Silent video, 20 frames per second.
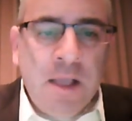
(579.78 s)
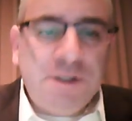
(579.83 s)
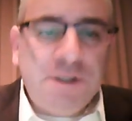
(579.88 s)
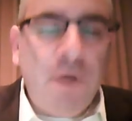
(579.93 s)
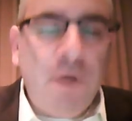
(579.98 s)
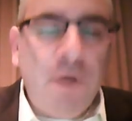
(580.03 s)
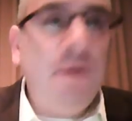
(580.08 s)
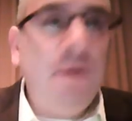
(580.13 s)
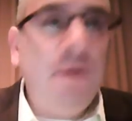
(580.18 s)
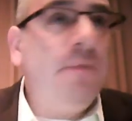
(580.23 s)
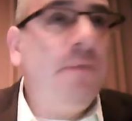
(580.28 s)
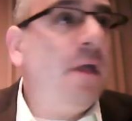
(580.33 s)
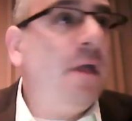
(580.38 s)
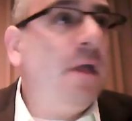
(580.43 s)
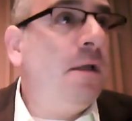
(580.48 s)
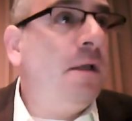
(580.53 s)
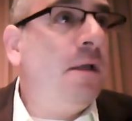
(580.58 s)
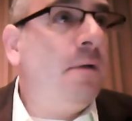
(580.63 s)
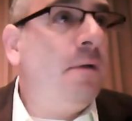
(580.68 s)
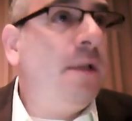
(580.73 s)
So,
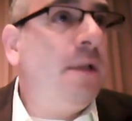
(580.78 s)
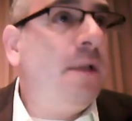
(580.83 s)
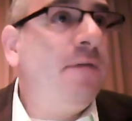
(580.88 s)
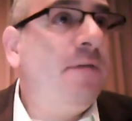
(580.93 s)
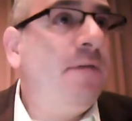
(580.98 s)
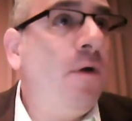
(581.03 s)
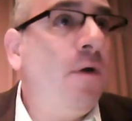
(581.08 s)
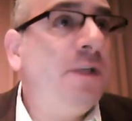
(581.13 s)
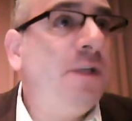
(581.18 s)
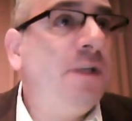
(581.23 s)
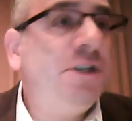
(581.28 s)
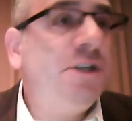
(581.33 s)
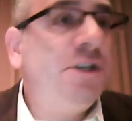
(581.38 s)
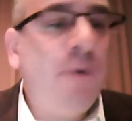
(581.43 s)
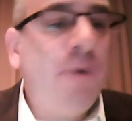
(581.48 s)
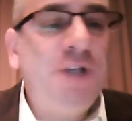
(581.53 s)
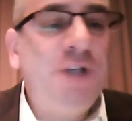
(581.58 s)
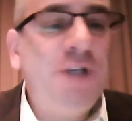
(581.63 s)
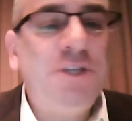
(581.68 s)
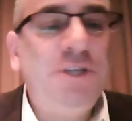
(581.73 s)
given all that
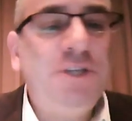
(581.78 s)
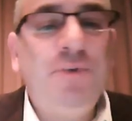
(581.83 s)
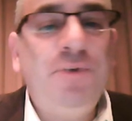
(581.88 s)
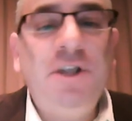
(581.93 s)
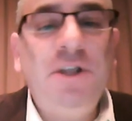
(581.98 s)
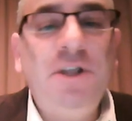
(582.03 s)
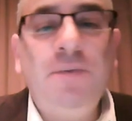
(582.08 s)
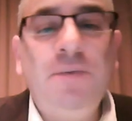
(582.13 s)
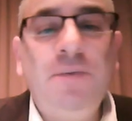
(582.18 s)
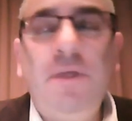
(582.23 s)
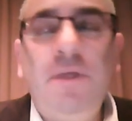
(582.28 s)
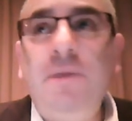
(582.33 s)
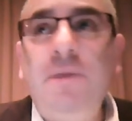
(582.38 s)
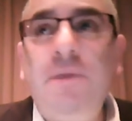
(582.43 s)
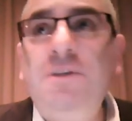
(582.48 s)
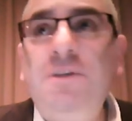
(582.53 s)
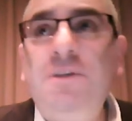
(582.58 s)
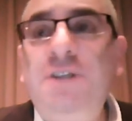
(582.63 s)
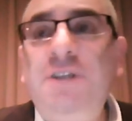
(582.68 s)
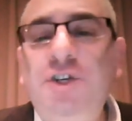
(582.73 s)
situation, it's predictable that we
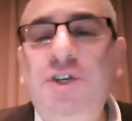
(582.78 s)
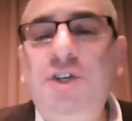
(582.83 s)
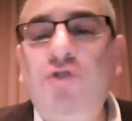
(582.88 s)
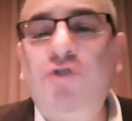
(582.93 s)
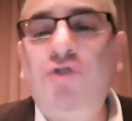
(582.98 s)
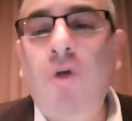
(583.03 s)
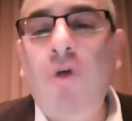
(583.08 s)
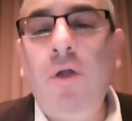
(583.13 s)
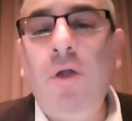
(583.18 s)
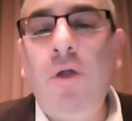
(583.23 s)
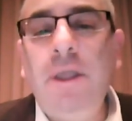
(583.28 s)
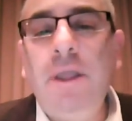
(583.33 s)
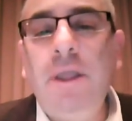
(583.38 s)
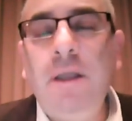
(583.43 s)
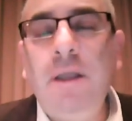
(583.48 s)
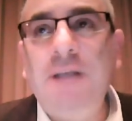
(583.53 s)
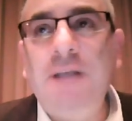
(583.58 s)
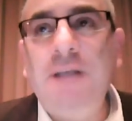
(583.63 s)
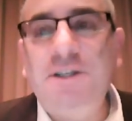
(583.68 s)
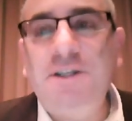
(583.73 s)
would see
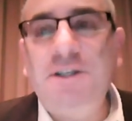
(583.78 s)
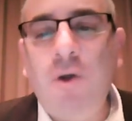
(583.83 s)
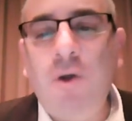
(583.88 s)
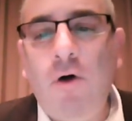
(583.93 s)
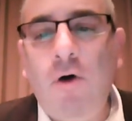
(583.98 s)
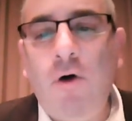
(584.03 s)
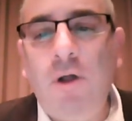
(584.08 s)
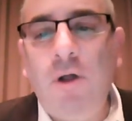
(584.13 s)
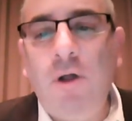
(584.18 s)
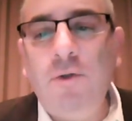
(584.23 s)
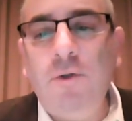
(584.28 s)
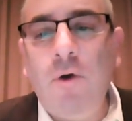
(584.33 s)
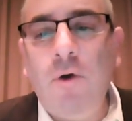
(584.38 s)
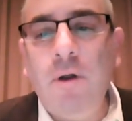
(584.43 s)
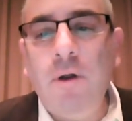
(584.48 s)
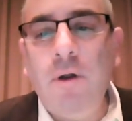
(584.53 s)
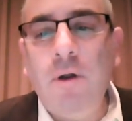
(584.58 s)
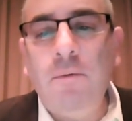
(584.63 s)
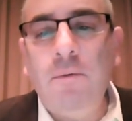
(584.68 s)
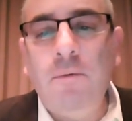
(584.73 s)
trolling, as it's called,
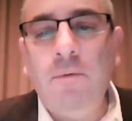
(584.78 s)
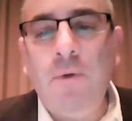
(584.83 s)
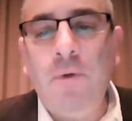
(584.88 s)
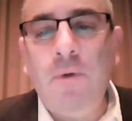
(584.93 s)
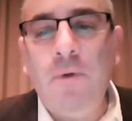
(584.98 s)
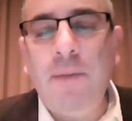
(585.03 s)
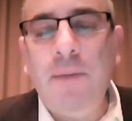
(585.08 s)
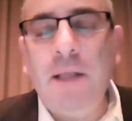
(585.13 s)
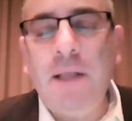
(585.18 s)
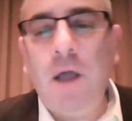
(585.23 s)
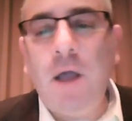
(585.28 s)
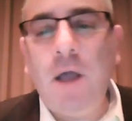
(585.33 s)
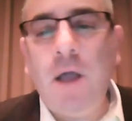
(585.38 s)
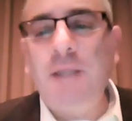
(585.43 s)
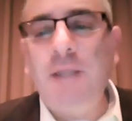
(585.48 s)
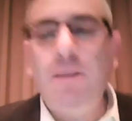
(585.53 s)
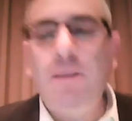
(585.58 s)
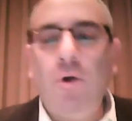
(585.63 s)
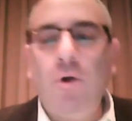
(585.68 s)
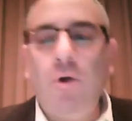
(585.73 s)
or what we might
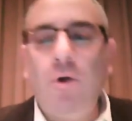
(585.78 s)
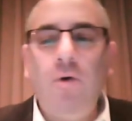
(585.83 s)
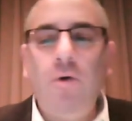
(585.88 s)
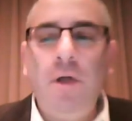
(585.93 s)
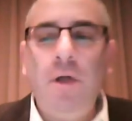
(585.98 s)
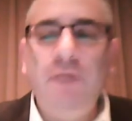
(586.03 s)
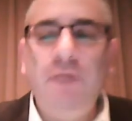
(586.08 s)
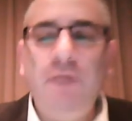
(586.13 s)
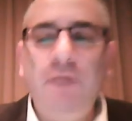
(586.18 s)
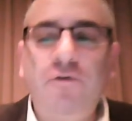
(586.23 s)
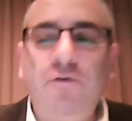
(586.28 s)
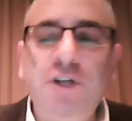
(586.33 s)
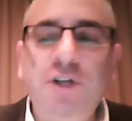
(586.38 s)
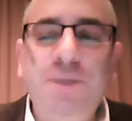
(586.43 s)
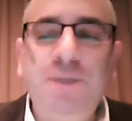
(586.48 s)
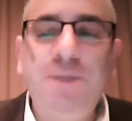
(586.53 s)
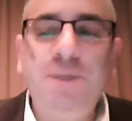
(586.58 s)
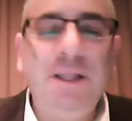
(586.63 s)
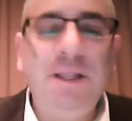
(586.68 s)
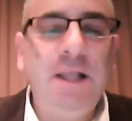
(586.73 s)
kindly more call
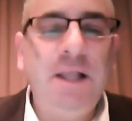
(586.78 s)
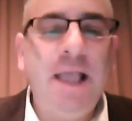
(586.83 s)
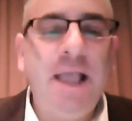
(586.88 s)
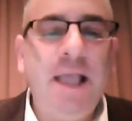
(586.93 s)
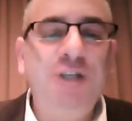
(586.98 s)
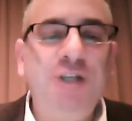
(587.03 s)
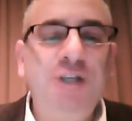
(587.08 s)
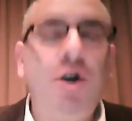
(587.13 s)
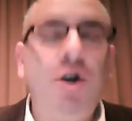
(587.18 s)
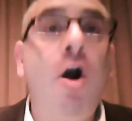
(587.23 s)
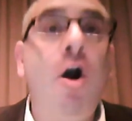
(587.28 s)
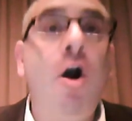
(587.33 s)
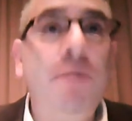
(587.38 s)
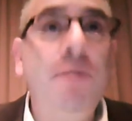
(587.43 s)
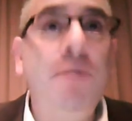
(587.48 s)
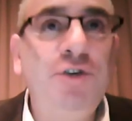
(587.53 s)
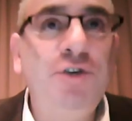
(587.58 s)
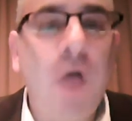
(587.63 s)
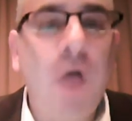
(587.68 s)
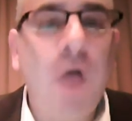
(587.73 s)
infringement litigation
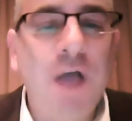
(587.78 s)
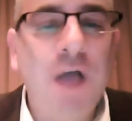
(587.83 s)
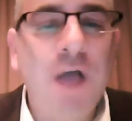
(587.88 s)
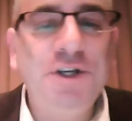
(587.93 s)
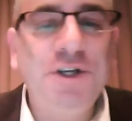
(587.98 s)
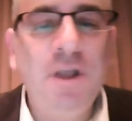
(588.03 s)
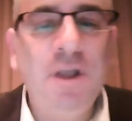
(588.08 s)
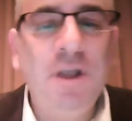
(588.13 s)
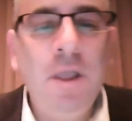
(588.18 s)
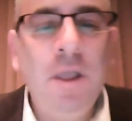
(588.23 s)
arbitrage,